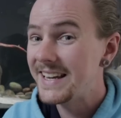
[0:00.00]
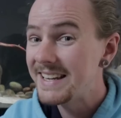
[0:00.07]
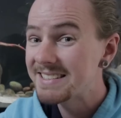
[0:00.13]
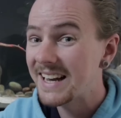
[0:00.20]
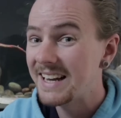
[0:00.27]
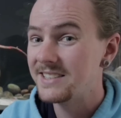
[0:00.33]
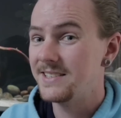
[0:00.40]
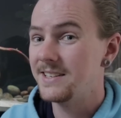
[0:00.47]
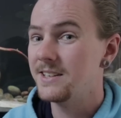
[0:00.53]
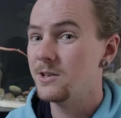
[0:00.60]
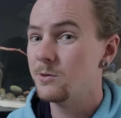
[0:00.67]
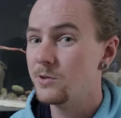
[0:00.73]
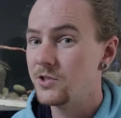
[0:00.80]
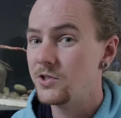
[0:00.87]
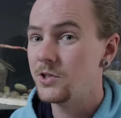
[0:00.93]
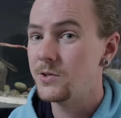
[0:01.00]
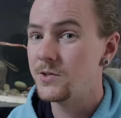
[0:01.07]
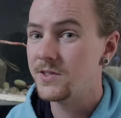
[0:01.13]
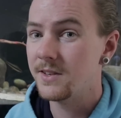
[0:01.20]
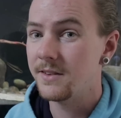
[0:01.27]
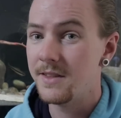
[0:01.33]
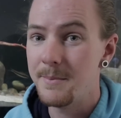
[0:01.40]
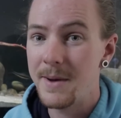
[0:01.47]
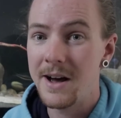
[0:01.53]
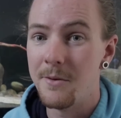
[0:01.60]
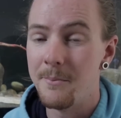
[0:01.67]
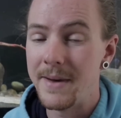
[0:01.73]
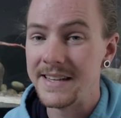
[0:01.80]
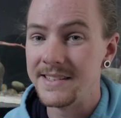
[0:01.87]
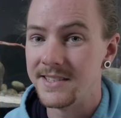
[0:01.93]
is actually going to reduce the amount
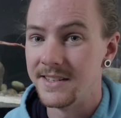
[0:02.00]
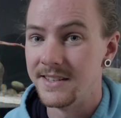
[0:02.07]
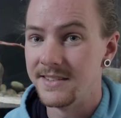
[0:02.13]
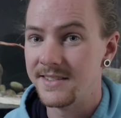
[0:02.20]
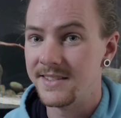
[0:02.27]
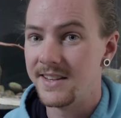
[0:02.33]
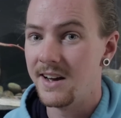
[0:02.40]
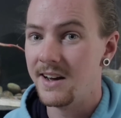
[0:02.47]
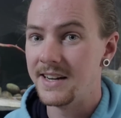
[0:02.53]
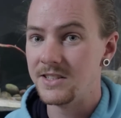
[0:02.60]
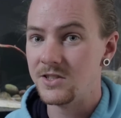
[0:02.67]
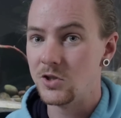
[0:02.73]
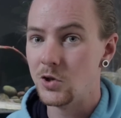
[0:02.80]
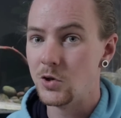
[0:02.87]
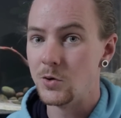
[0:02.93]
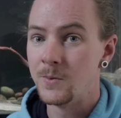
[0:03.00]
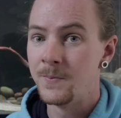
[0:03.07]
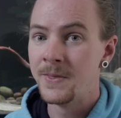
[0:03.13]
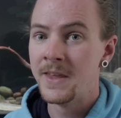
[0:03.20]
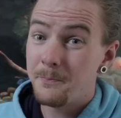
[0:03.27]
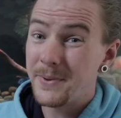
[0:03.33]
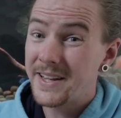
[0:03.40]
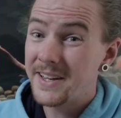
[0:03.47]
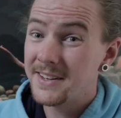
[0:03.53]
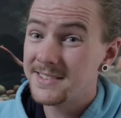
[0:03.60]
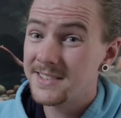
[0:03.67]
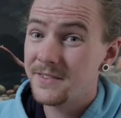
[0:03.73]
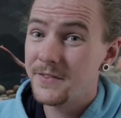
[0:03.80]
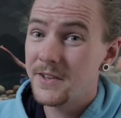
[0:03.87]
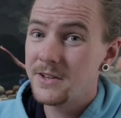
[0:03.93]
of maintenance that I do.
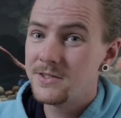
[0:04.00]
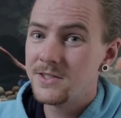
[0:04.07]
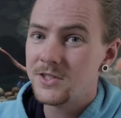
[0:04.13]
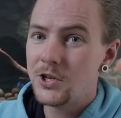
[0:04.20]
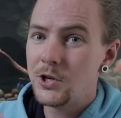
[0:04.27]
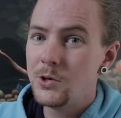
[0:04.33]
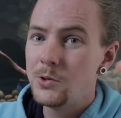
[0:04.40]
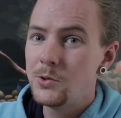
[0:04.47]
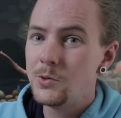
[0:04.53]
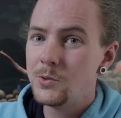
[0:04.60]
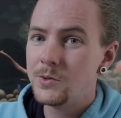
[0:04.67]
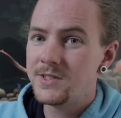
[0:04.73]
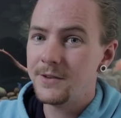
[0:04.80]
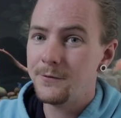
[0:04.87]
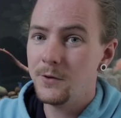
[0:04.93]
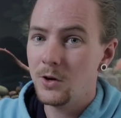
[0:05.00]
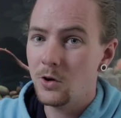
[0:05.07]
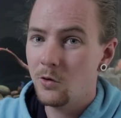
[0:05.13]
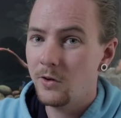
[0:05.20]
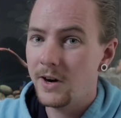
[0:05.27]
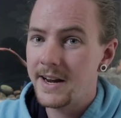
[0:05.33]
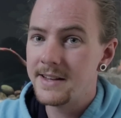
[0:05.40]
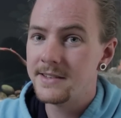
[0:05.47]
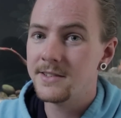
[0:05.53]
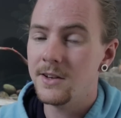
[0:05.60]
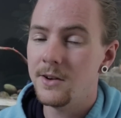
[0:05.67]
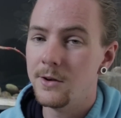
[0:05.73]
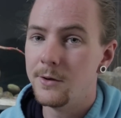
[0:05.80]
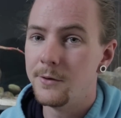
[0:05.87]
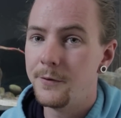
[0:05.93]
Because of those two different grades
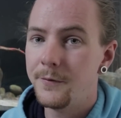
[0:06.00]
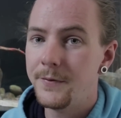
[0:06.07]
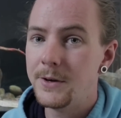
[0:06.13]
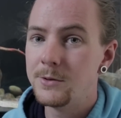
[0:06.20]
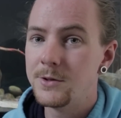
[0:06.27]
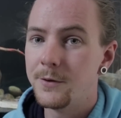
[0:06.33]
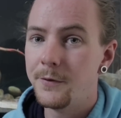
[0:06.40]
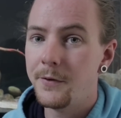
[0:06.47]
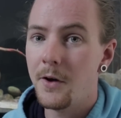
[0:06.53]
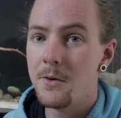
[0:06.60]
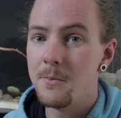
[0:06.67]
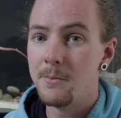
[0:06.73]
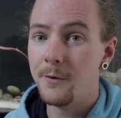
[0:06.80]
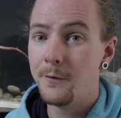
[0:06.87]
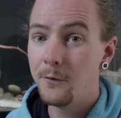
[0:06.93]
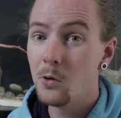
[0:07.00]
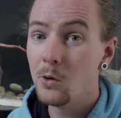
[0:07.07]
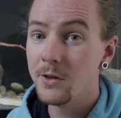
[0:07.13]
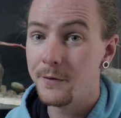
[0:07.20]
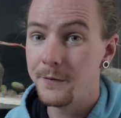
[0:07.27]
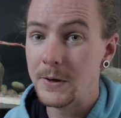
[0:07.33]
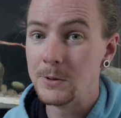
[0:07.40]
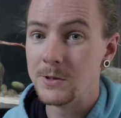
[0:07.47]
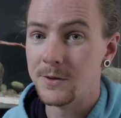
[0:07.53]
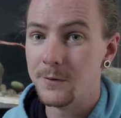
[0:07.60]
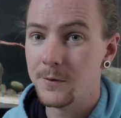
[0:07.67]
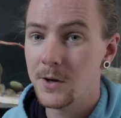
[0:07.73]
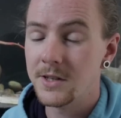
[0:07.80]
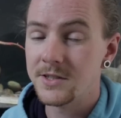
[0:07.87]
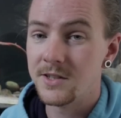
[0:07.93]
of filter foam before the filter
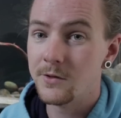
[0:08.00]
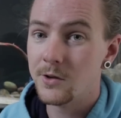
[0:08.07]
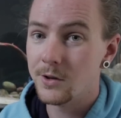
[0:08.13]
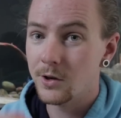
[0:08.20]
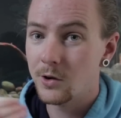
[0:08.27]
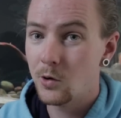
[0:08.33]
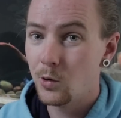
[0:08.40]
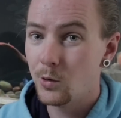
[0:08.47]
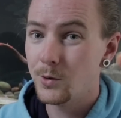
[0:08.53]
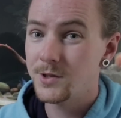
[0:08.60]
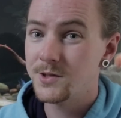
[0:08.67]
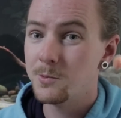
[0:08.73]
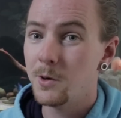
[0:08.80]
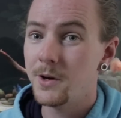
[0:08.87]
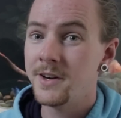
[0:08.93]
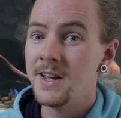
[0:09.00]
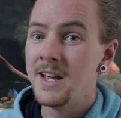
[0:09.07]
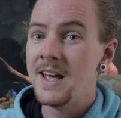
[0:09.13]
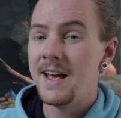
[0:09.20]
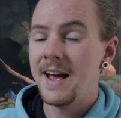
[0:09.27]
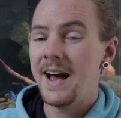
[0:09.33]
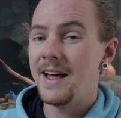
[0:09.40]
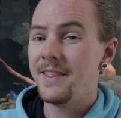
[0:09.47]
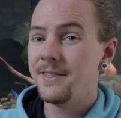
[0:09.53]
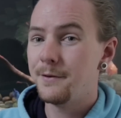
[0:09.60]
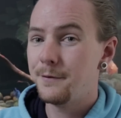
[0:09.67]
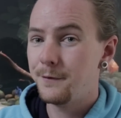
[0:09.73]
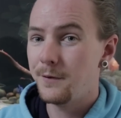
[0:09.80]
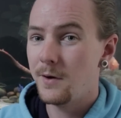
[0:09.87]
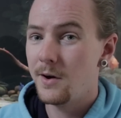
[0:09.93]
floss, you've got the coarse one and the
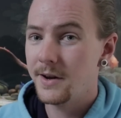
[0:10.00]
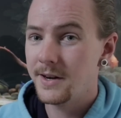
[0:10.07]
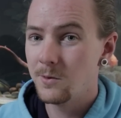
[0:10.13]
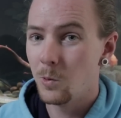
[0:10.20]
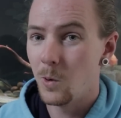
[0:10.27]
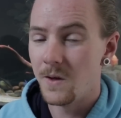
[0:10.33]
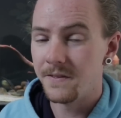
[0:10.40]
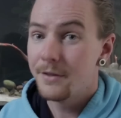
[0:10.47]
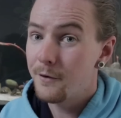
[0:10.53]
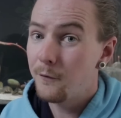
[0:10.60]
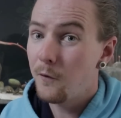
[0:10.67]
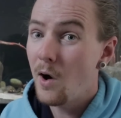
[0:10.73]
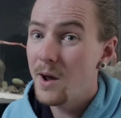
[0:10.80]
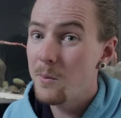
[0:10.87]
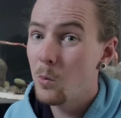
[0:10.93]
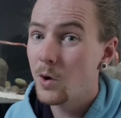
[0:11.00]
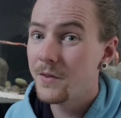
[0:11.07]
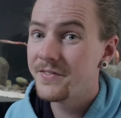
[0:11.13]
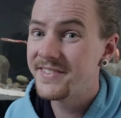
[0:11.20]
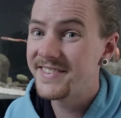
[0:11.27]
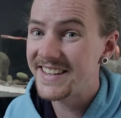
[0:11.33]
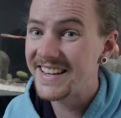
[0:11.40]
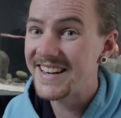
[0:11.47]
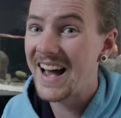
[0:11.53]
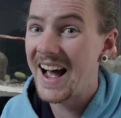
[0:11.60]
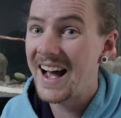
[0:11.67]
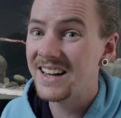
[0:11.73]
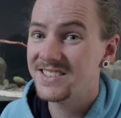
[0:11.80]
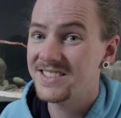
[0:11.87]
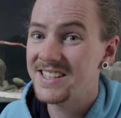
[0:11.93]
fine one. The fine one did
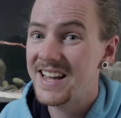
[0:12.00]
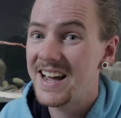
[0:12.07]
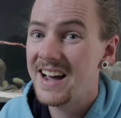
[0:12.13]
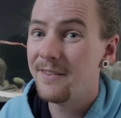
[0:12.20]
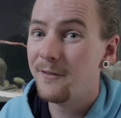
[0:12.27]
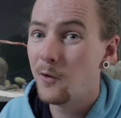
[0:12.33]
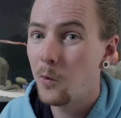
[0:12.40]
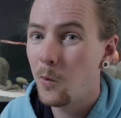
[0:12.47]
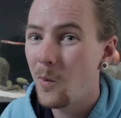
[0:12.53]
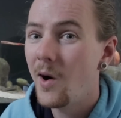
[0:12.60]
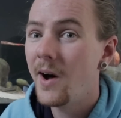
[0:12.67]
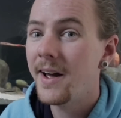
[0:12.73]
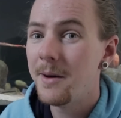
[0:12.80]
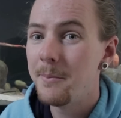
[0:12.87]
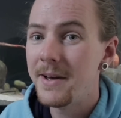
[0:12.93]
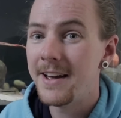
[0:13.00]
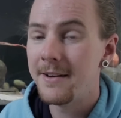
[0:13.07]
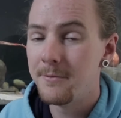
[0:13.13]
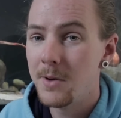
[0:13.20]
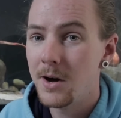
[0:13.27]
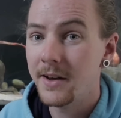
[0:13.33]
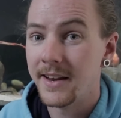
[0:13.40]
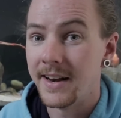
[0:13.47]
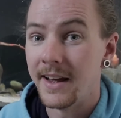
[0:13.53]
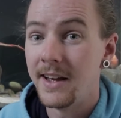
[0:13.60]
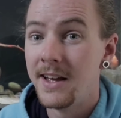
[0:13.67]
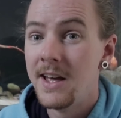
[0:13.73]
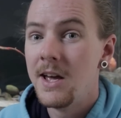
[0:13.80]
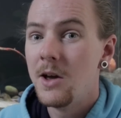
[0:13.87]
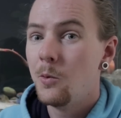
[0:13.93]
actually have quite a bit of muck in it,
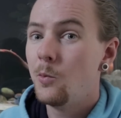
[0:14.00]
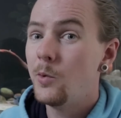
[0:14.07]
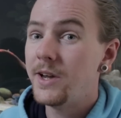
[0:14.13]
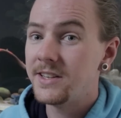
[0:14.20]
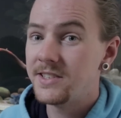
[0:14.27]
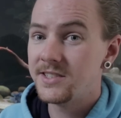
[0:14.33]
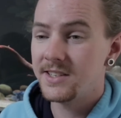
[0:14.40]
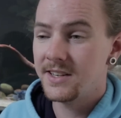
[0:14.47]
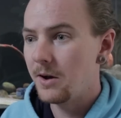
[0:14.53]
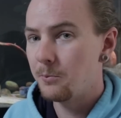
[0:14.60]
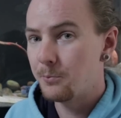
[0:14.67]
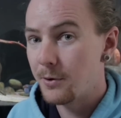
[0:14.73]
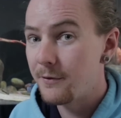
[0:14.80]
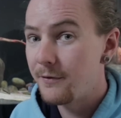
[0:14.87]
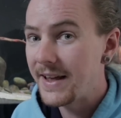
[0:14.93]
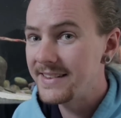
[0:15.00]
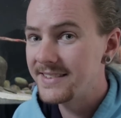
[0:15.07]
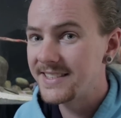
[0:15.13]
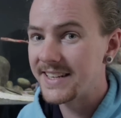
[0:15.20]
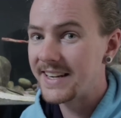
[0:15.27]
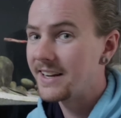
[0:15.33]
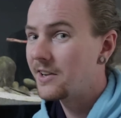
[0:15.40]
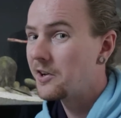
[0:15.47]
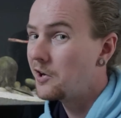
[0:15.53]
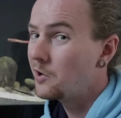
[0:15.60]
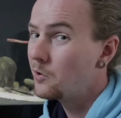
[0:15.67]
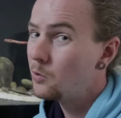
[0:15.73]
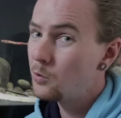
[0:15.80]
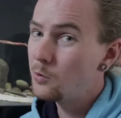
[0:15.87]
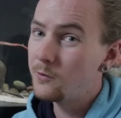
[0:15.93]
which prevented it
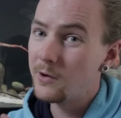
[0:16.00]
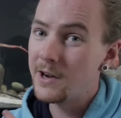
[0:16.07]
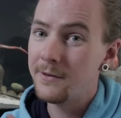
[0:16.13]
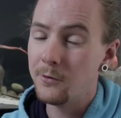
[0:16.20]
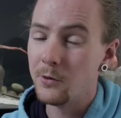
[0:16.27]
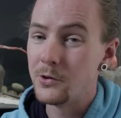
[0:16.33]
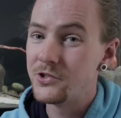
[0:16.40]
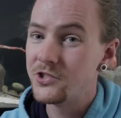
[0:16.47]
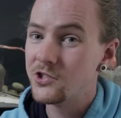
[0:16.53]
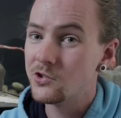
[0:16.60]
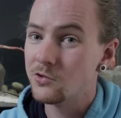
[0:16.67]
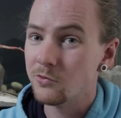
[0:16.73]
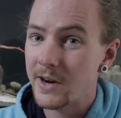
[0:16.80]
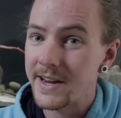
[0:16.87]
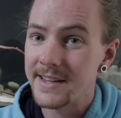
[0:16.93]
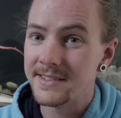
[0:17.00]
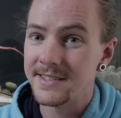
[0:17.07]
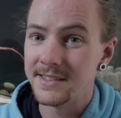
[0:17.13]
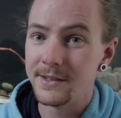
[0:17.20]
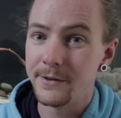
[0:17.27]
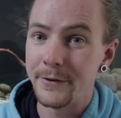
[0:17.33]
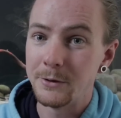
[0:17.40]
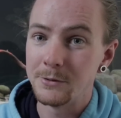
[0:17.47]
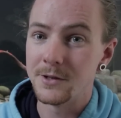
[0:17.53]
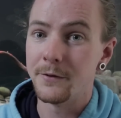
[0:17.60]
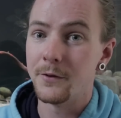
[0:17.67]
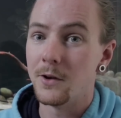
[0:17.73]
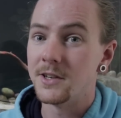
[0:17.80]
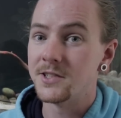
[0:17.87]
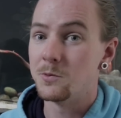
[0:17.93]
going all the way through straight to the filter
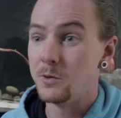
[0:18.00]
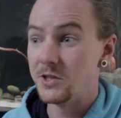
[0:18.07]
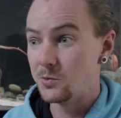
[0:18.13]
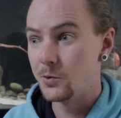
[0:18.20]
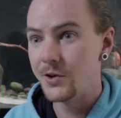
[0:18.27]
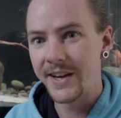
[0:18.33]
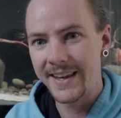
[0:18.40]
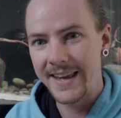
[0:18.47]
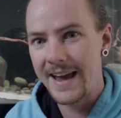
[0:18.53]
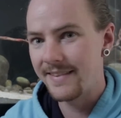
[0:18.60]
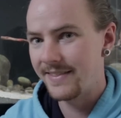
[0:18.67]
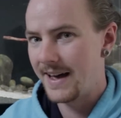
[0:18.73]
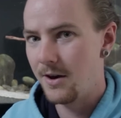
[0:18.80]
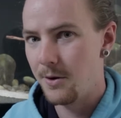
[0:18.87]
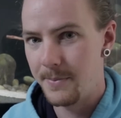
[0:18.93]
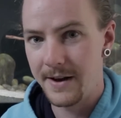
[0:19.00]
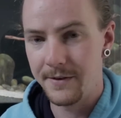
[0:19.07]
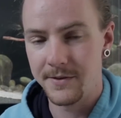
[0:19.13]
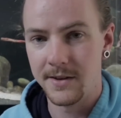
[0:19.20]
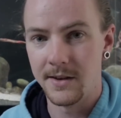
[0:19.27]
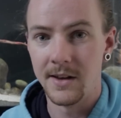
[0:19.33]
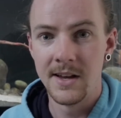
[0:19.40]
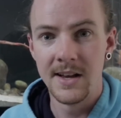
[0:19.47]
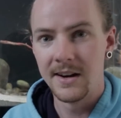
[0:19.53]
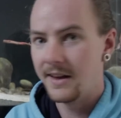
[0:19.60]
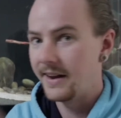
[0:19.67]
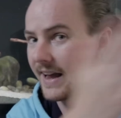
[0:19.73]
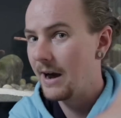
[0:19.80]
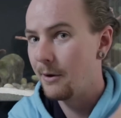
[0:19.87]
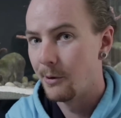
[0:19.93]
floss, which would have caked that up after
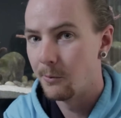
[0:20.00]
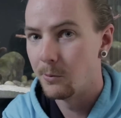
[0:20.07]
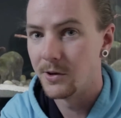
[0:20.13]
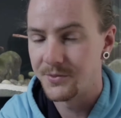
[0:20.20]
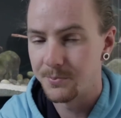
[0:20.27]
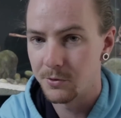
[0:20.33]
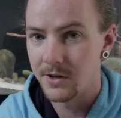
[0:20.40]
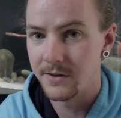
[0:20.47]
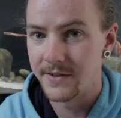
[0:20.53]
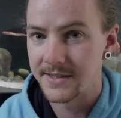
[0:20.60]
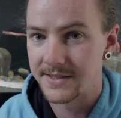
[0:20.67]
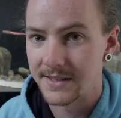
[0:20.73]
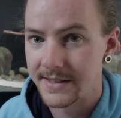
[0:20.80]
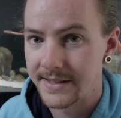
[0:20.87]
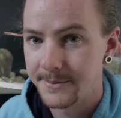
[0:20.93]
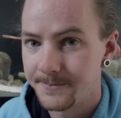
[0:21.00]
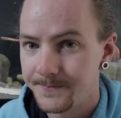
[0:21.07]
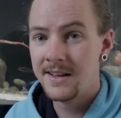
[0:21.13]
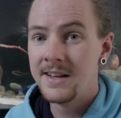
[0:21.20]
like how it was previously.